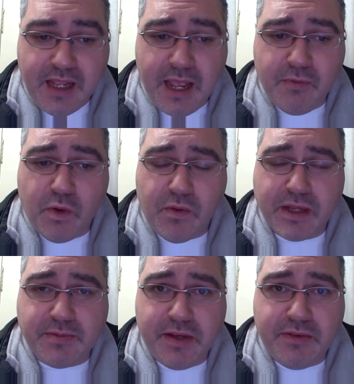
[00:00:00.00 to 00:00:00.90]
I'm the one who
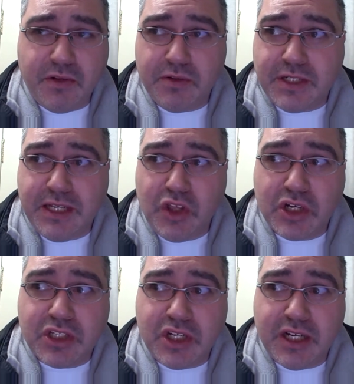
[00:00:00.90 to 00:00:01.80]
wants to be with you. She
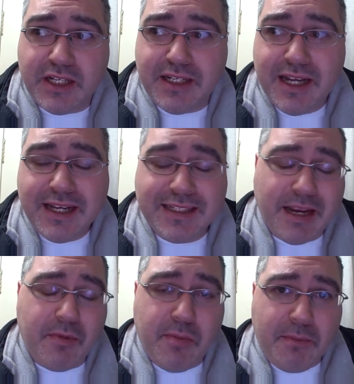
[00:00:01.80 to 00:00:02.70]
looks good.
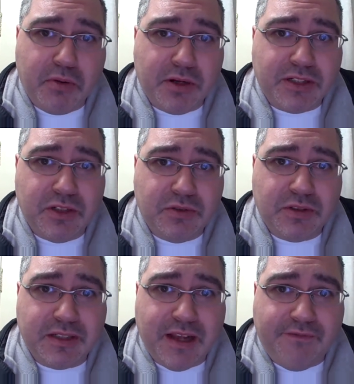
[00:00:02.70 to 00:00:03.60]
Simon may put her to
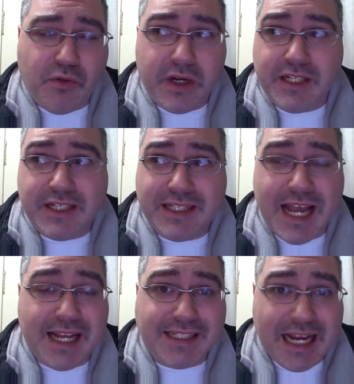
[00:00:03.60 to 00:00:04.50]
the top 40. She's not